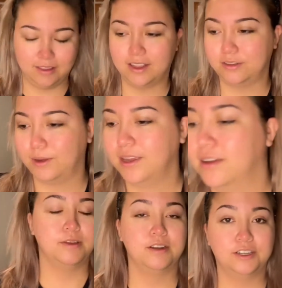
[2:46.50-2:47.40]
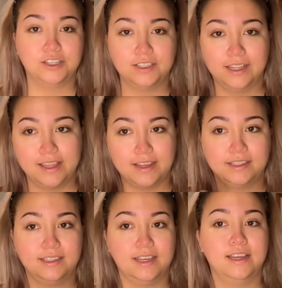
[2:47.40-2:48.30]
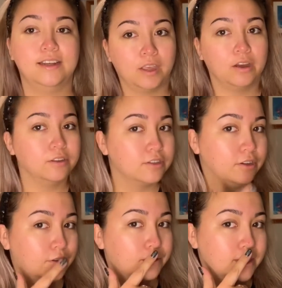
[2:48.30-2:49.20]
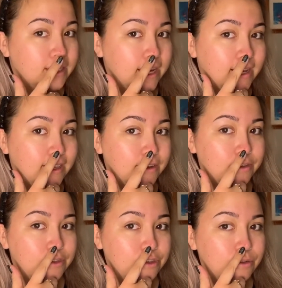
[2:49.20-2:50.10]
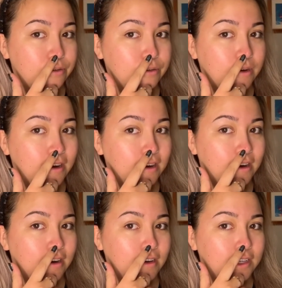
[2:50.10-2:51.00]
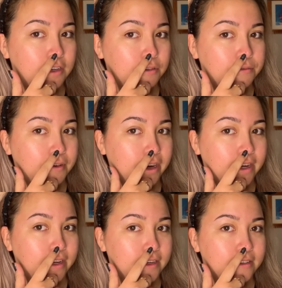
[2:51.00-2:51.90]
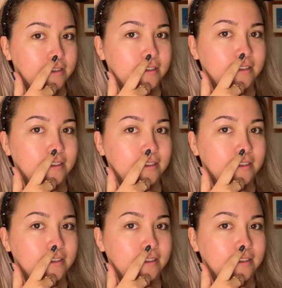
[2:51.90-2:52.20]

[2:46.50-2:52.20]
that's why. I'm gonna just let that sit. Also, say hello to our little friend,